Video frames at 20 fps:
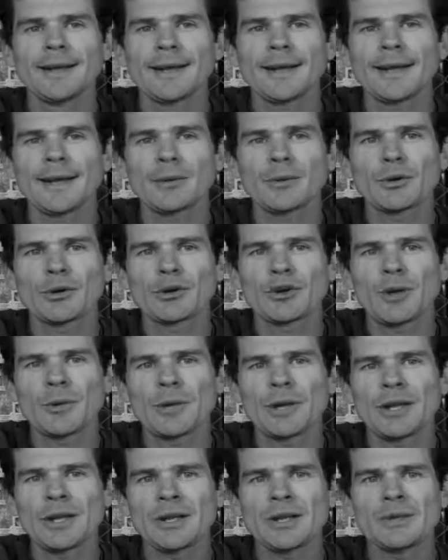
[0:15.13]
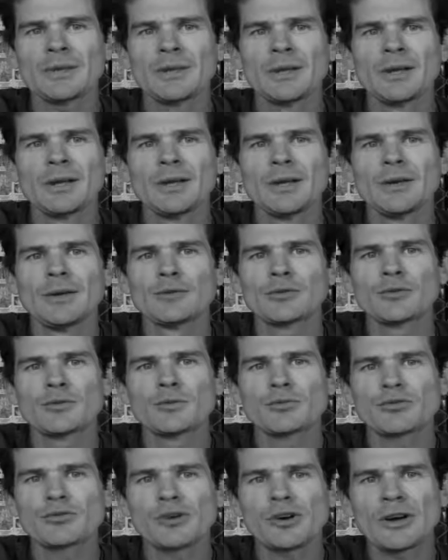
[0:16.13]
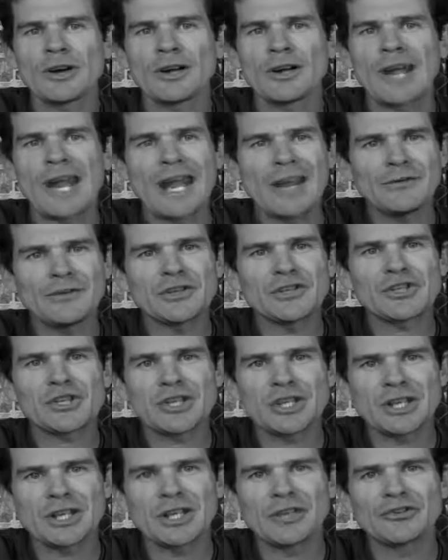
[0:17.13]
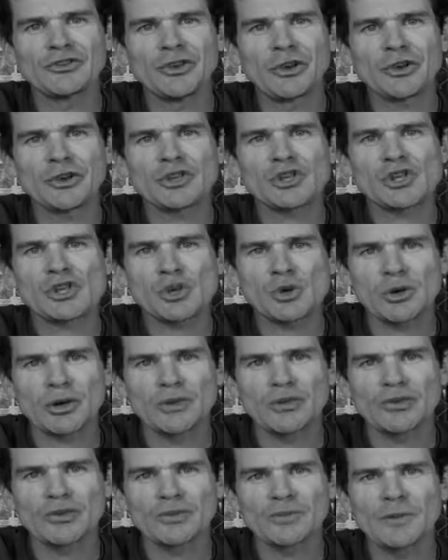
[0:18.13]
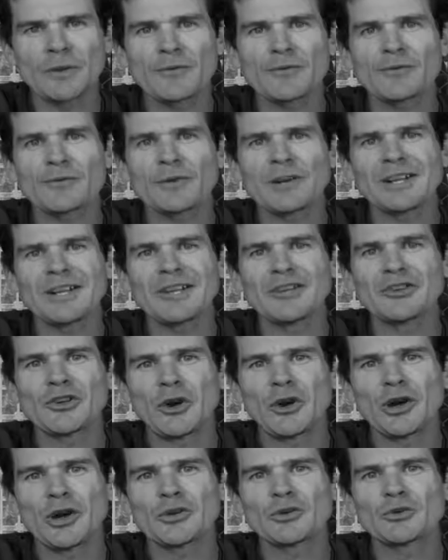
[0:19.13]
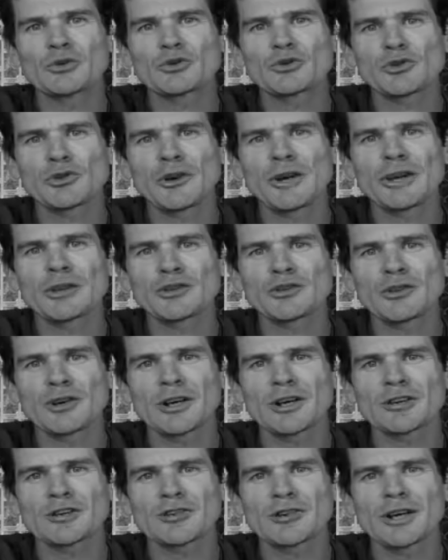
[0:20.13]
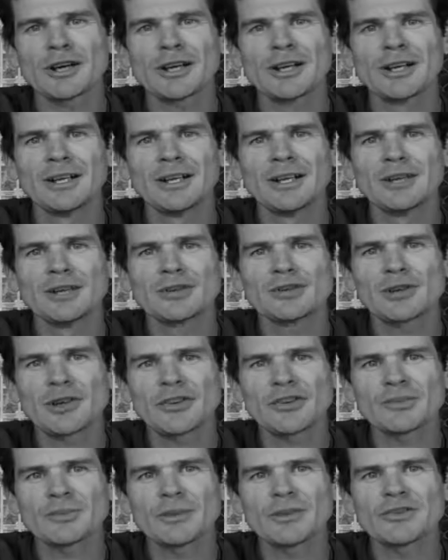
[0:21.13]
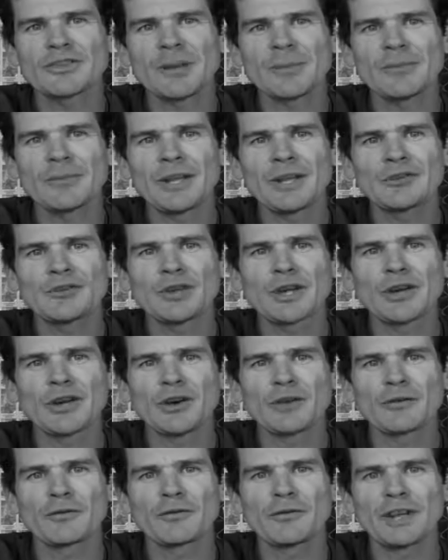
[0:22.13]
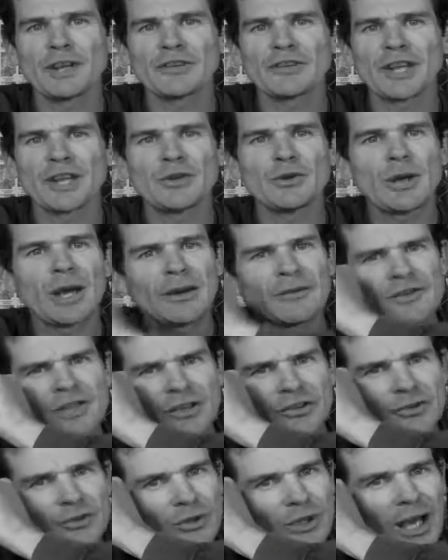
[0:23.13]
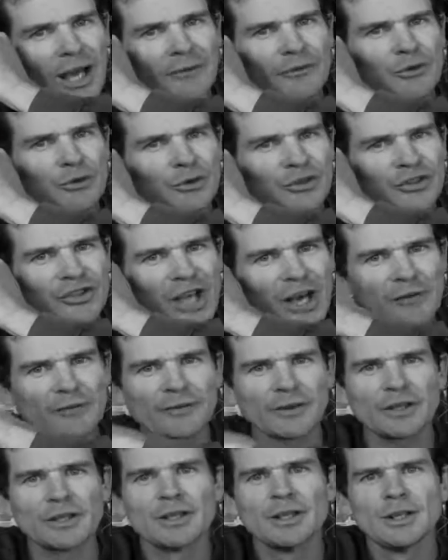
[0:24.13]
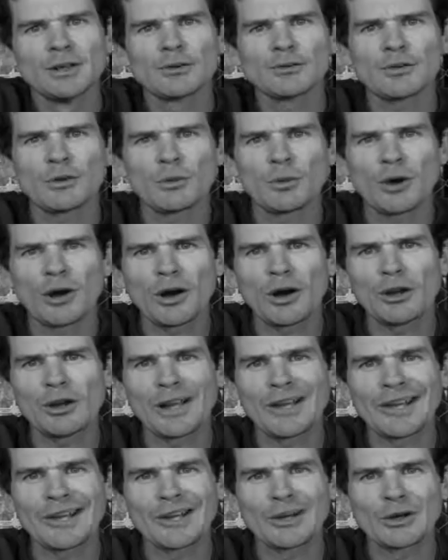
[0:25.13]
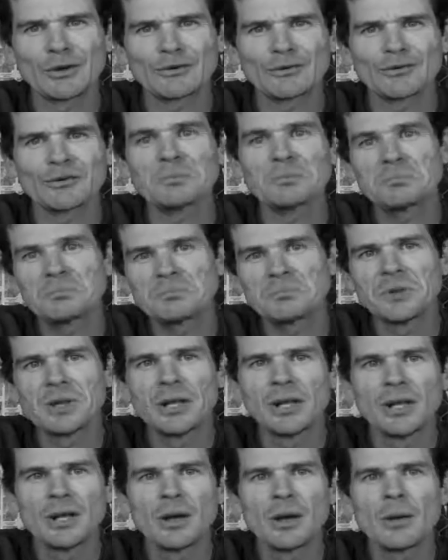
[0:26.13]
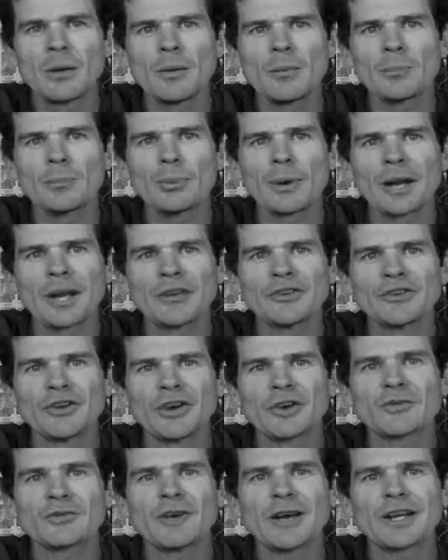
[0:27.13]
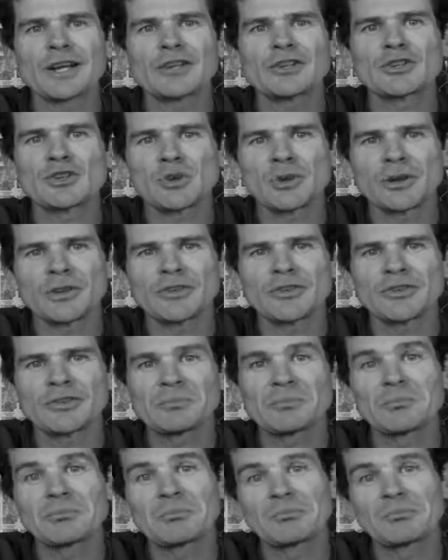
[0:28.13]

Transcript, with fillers: And we've got a comment here from Brian. Heavy shit is not a choice. If Freelee died, you'd cry and cry and cry. Trust me, some things you cannot fix, and you have just have to suffer for a while and get over it. But it's not a fucking choice.